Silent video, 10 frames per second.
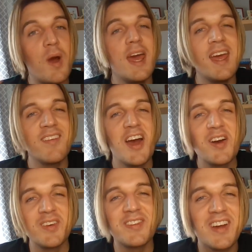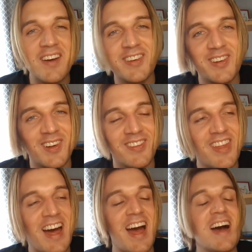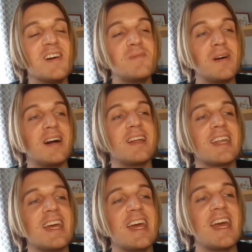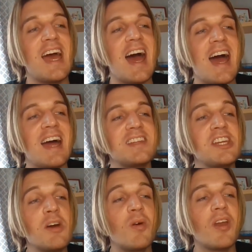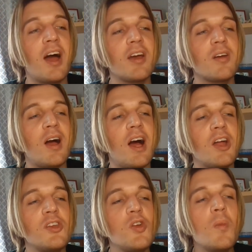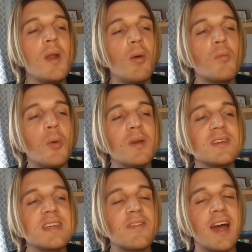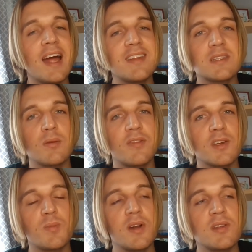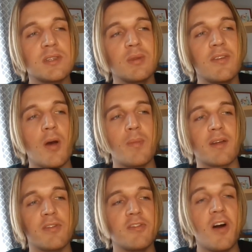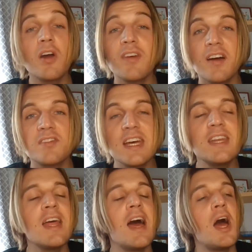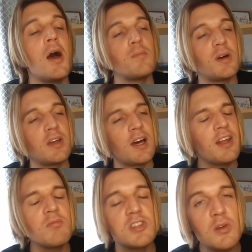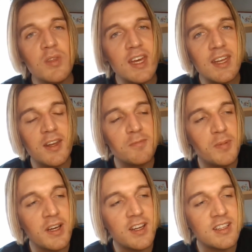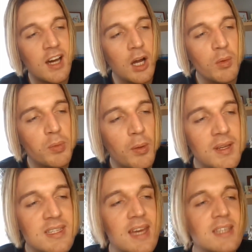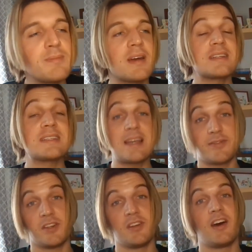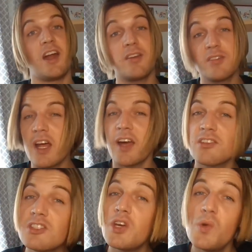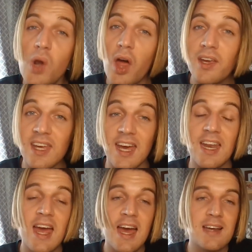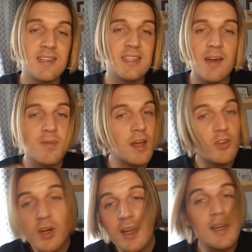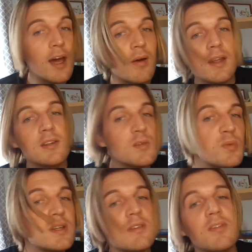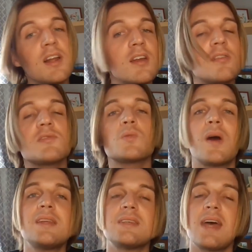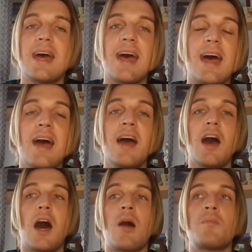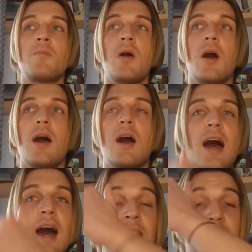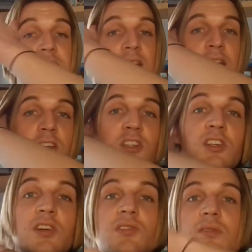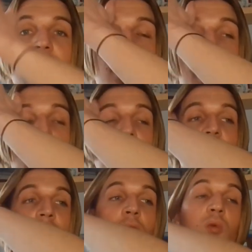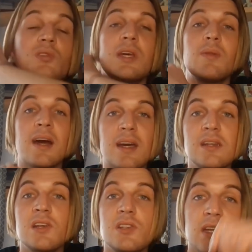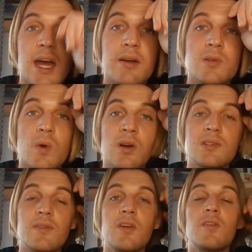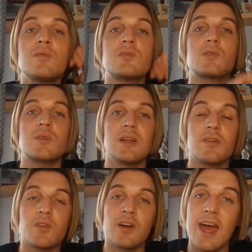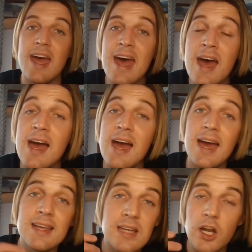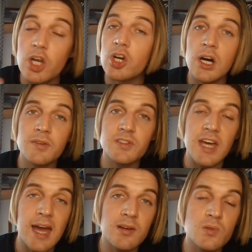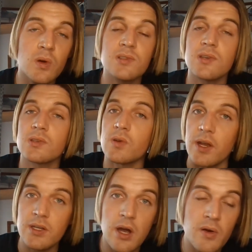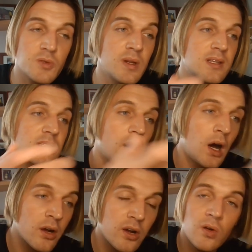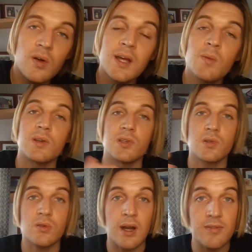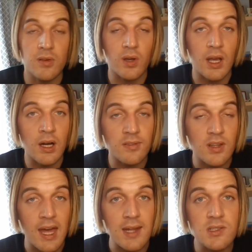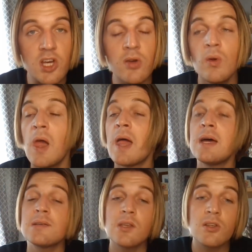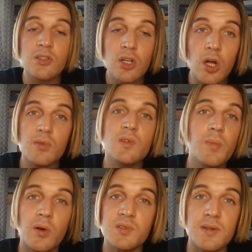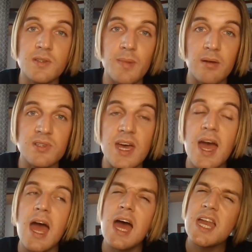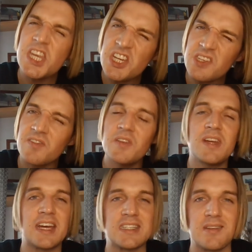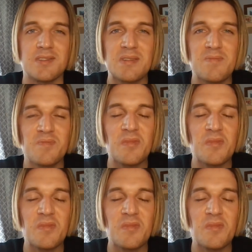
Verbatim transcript: we we've covered all of that but do you know what i normally I would probably say if I had this type of experience, I would give it about a 5 out of 10, but I don't do that, but I would probably say it's about a 7, and I and I do like it. As I say, I've got it in now, and it just brings a really nice sway to the hair, um, and it's and it just it helps of course keep that condition in your hair as well because if you've used a straightener throughout your hair it's going to look after your hair as well because it's got that nourishment it's got argan oil in which is great for looking after the hair too so there's lots of positives about it just a few negatives